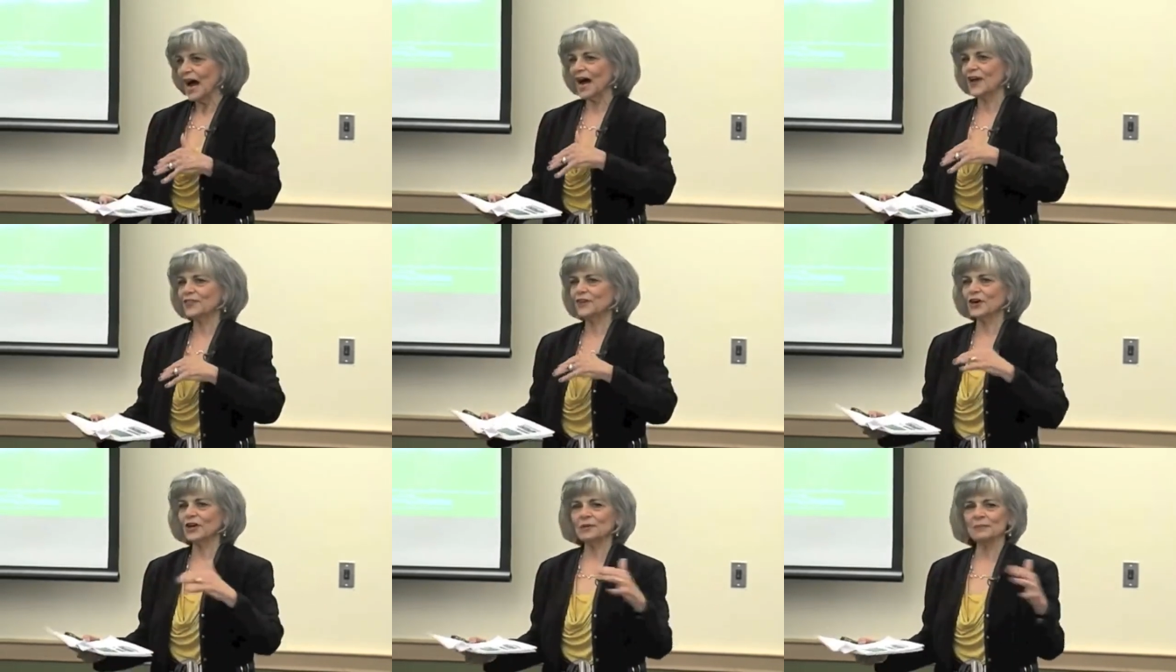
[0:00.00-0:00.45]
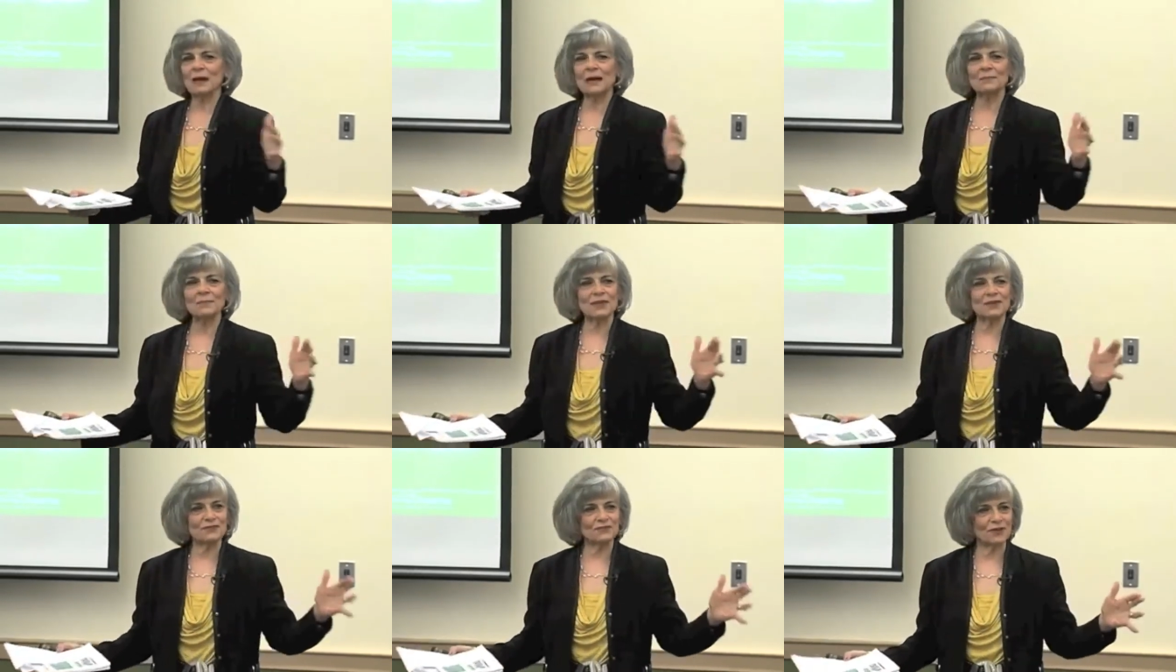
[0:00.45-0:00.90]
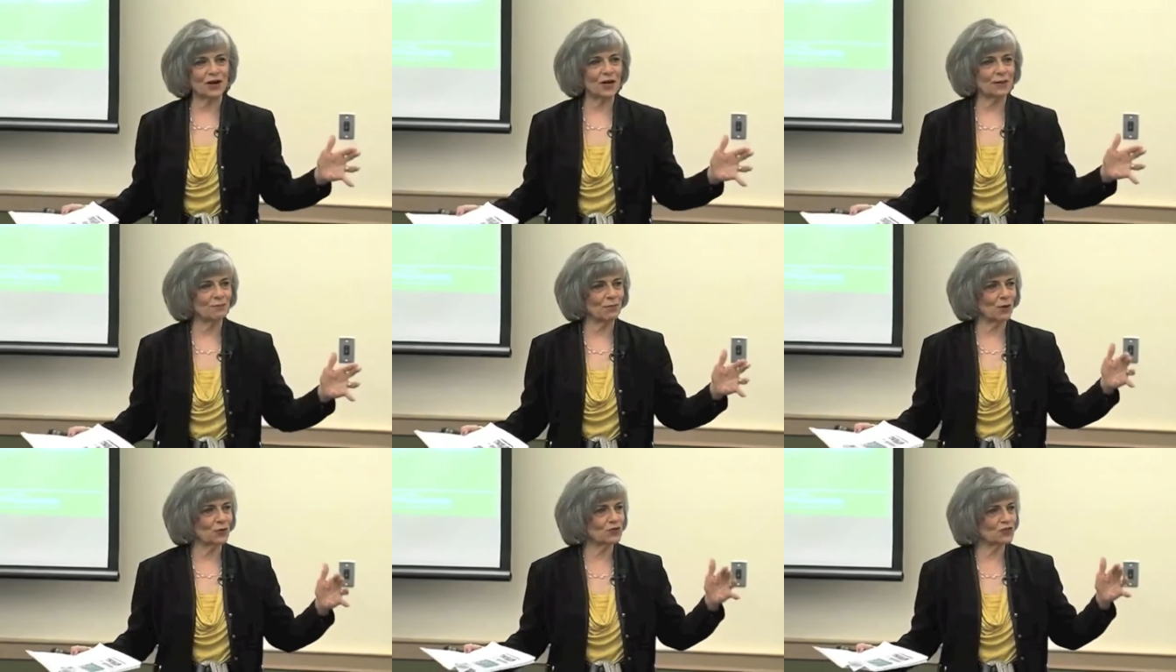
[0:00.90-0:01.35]
I thought it might be
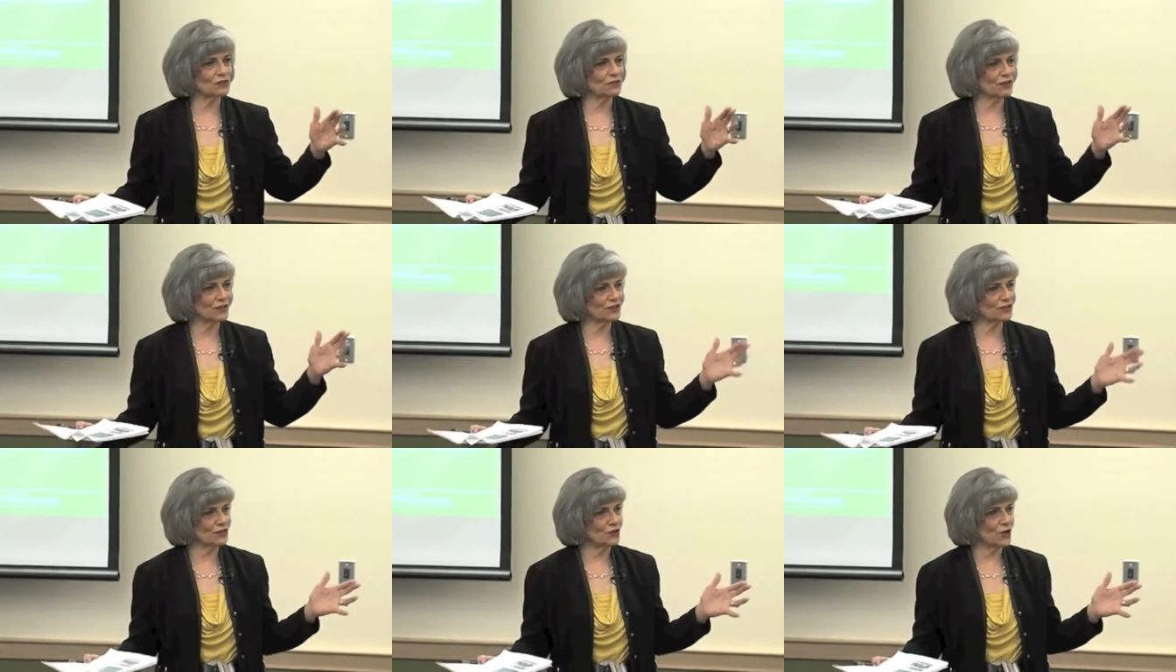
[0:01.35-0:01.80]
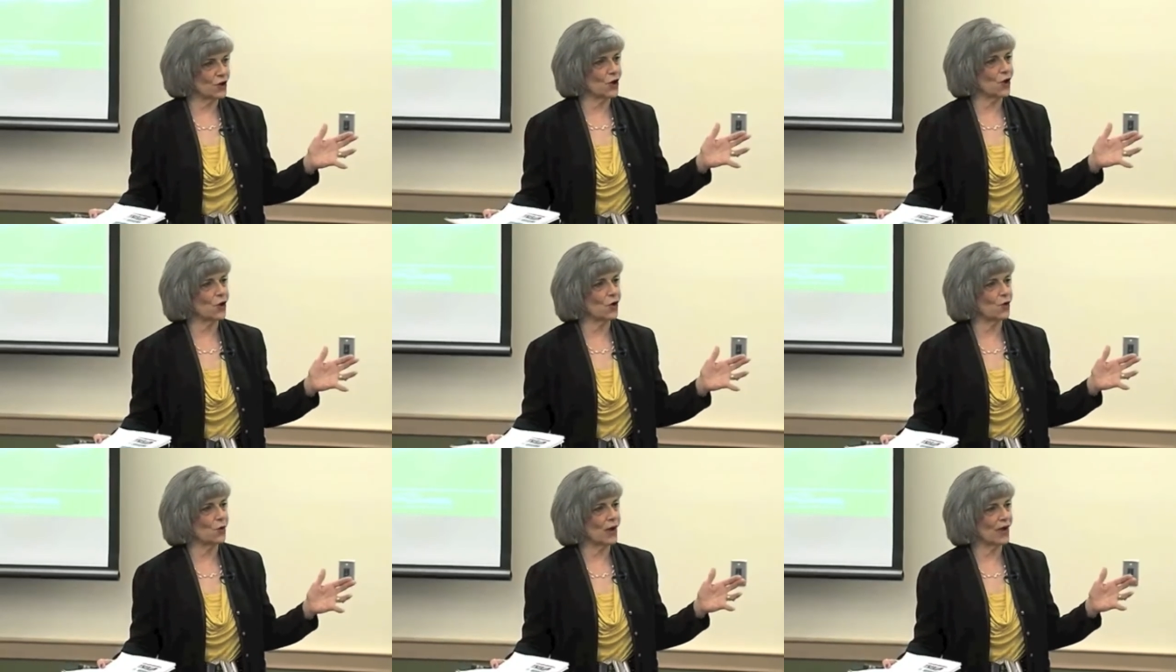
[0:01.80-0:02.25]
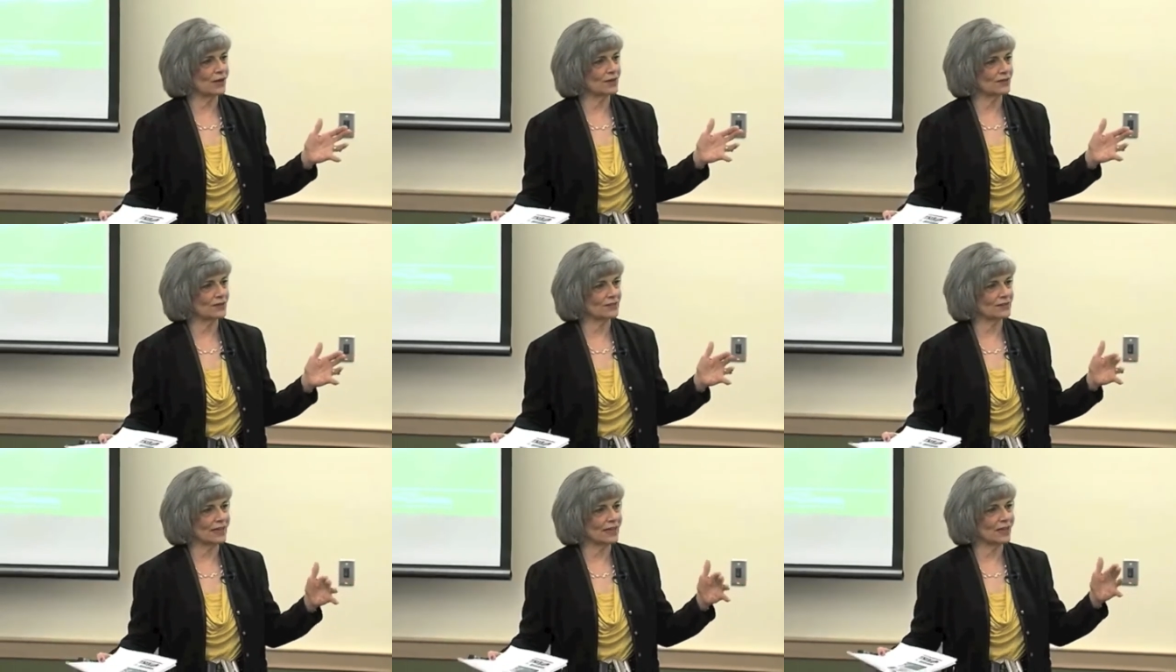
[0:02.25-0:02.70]
fun. Most of us know how
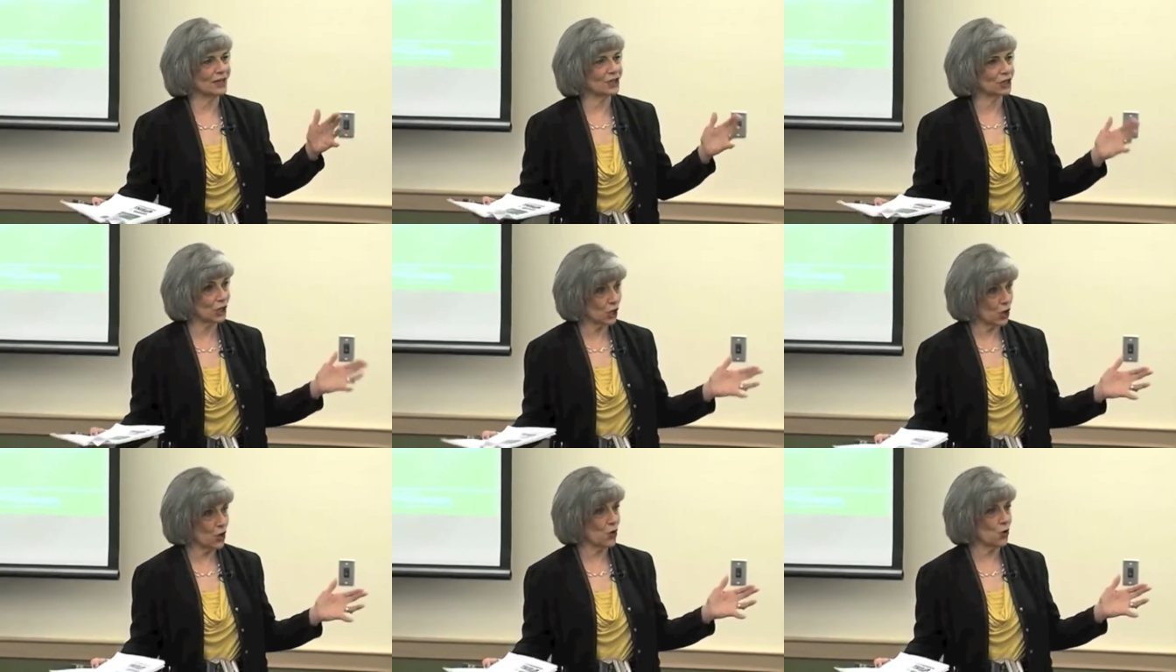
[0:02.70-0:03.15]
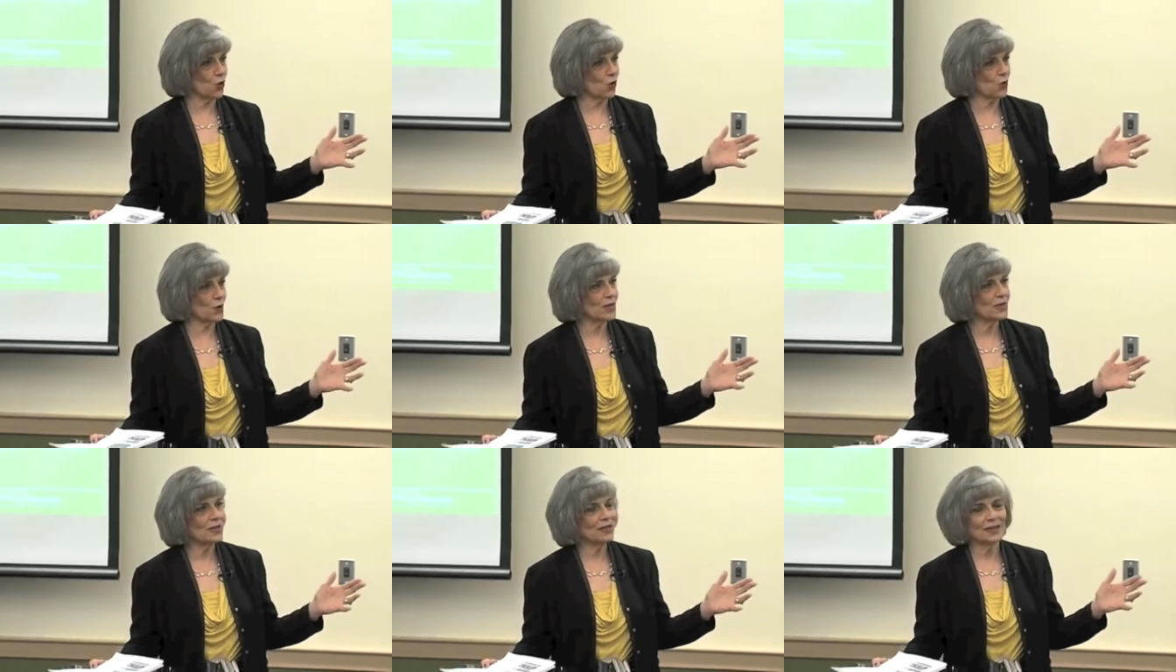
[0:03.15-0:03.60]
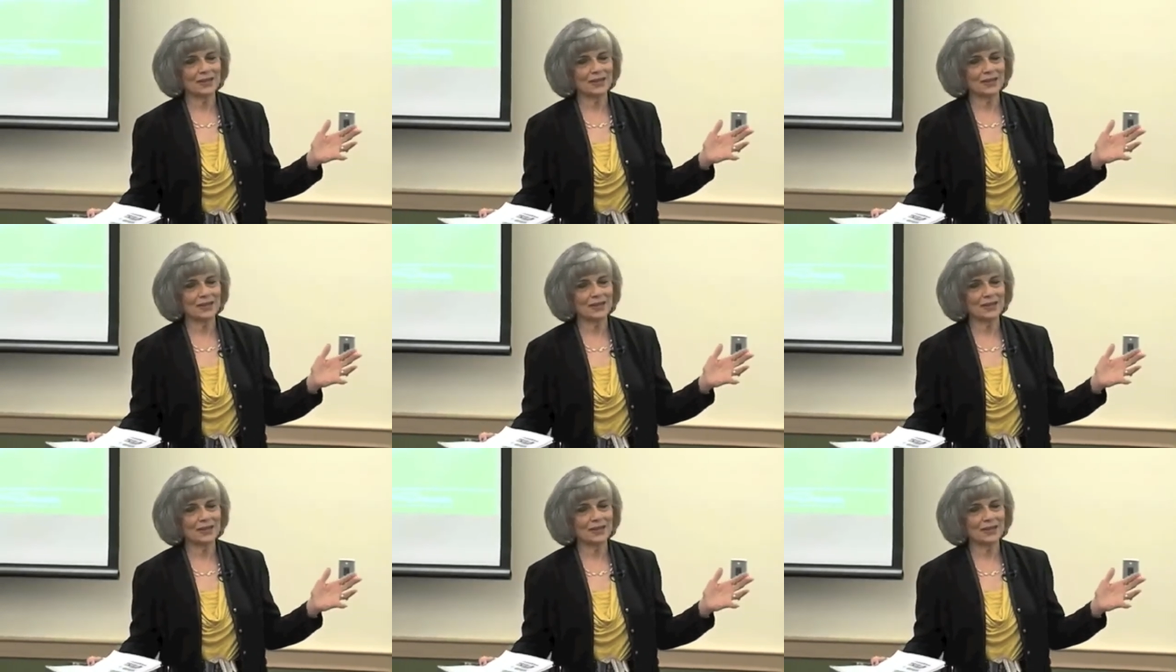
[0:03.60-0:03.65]
to say hello